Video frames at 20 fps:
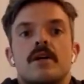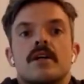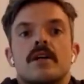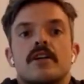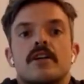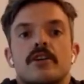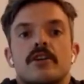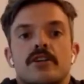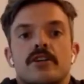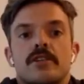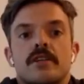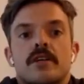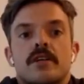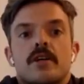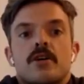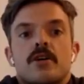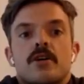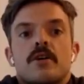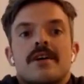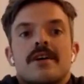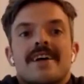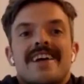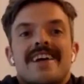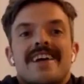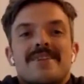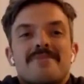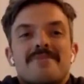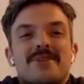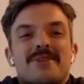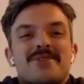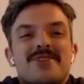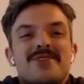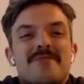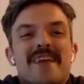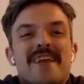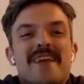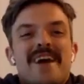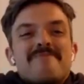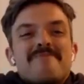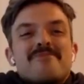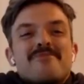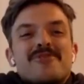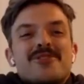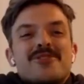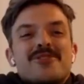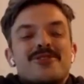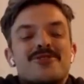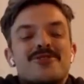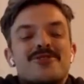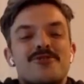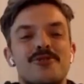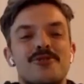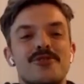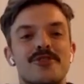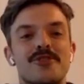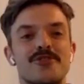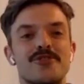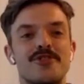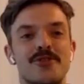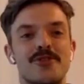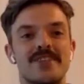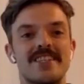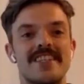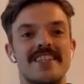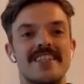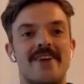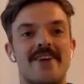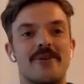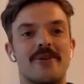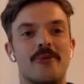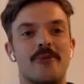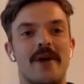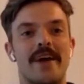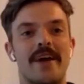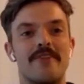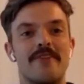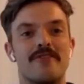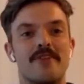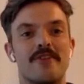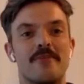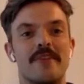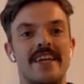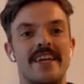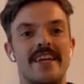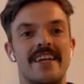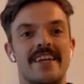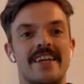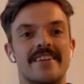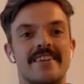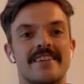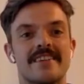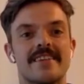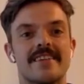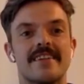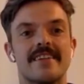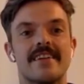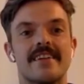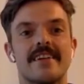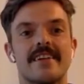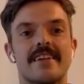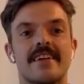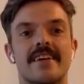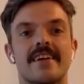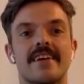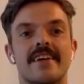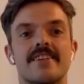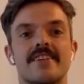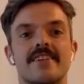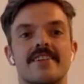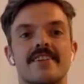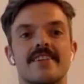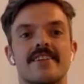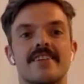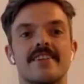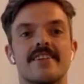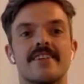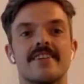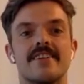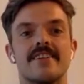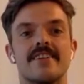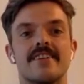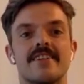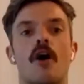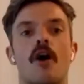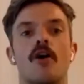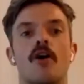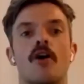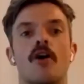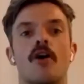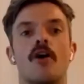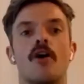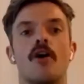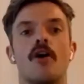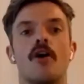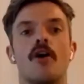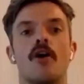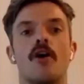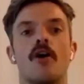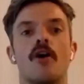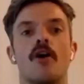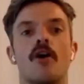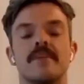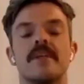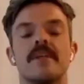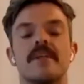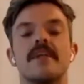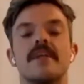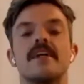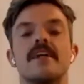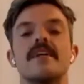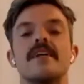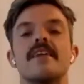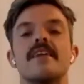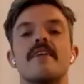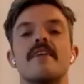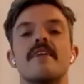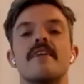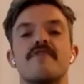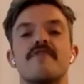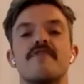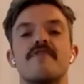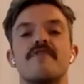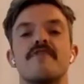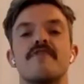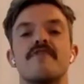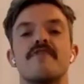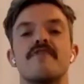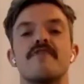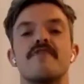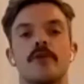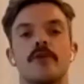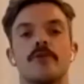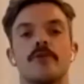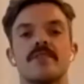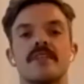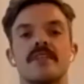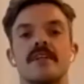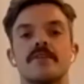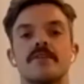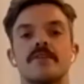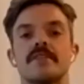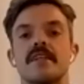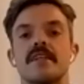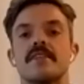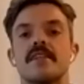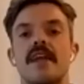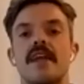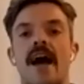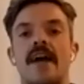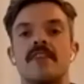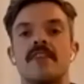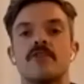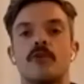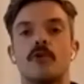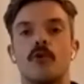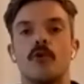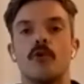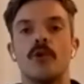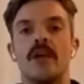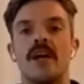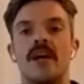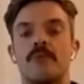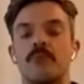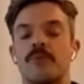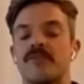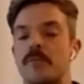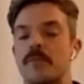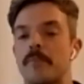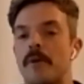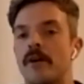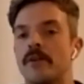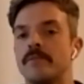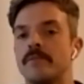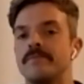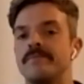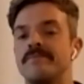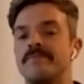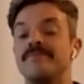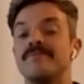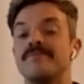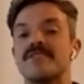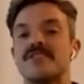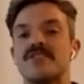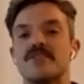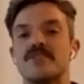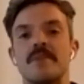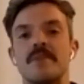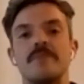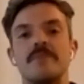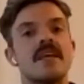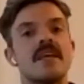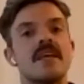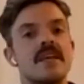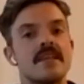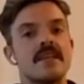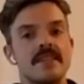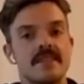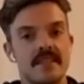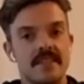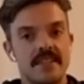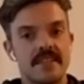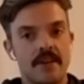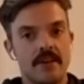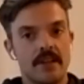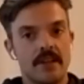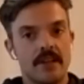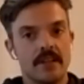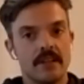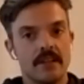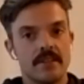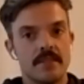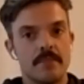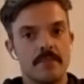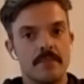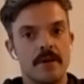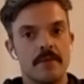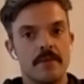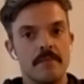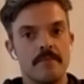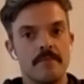Good. In the blue top there, draw your shoulders down away from the ears. So you've got that long neck. Then feel this, toes, heels, knees, and hands all hip width apart. Excuse me. Sit down a little deeper.